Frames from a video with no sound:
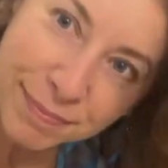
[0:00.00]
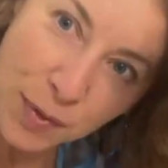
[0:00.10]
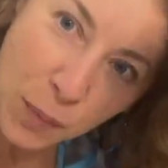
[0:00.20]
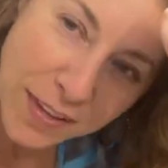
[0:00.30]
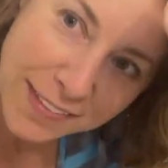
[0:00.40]

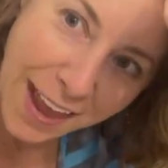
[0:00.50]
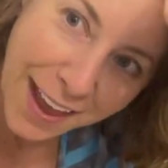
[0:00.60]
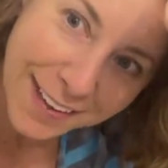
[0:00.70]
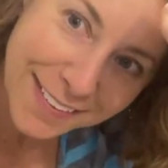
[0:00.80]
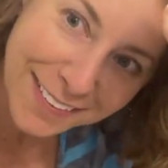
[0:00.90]
what's
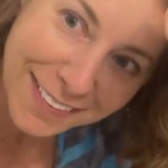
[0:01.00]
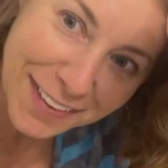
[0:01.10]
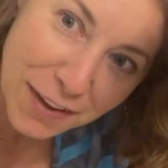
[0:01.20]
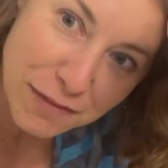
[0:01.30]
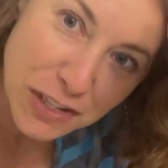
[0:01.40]
that?
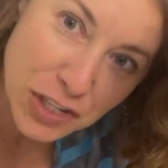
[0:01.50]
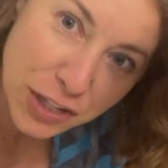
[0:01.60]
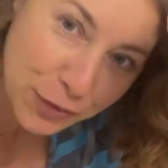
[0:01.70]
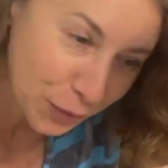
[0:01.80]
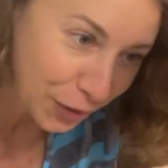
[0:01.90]
A
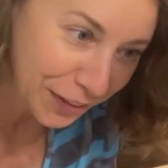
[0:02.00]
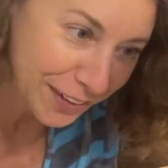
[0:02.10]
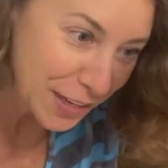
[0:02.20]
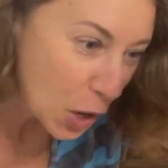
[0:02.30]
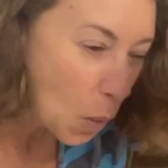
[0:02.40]
fishing lure.
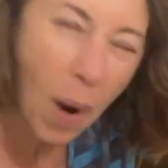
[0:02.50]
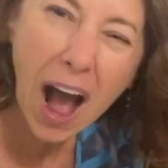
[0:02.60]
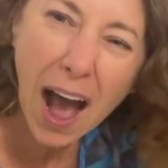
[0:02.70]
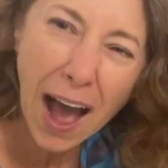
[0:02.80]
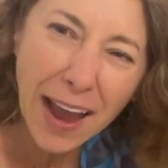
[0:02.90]

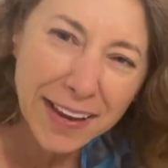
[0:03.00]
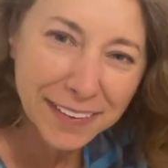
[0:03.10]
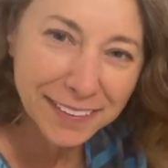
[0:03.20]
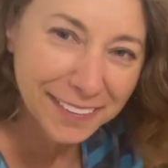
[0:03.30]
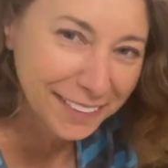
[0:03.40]
Why?
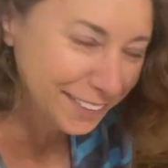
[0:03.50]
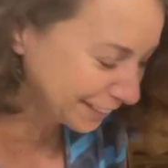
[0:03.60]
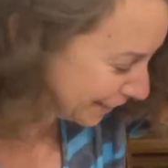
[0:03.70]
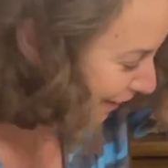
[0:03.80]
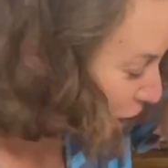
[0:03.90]

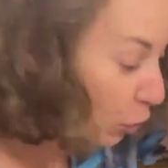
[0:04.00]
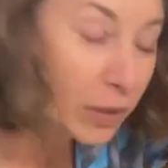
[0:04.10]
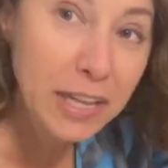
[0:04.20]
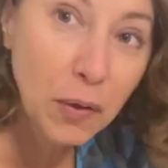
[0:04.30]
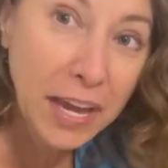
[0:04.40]

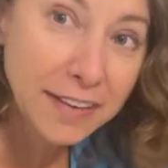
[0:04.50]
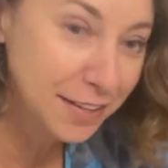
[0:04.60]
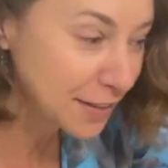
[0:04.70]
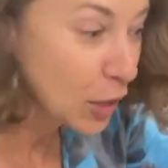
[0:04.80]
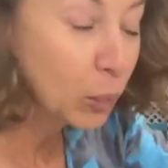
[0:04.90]

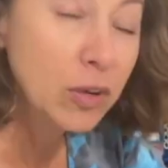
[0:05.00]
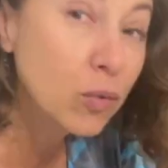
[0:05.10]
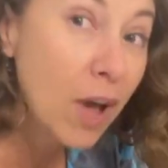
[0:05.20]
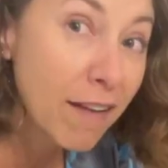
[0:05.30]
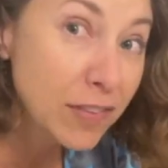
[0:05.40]
Relocate. We do
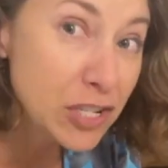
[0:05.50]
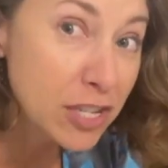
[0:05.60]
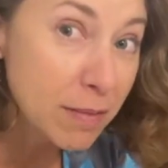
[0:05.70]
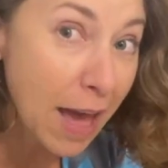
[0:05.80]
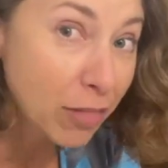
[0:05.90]
not fish in
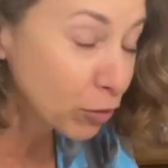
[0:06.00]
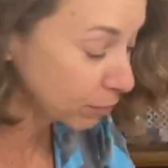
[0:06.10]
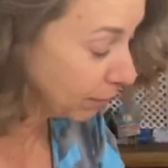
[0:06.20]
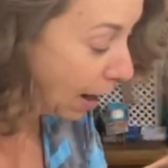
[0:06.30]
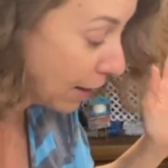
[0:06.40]
the
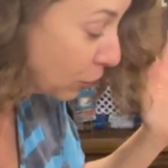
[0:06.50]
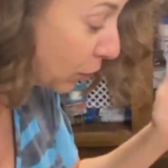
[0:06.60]
bathroom. I don't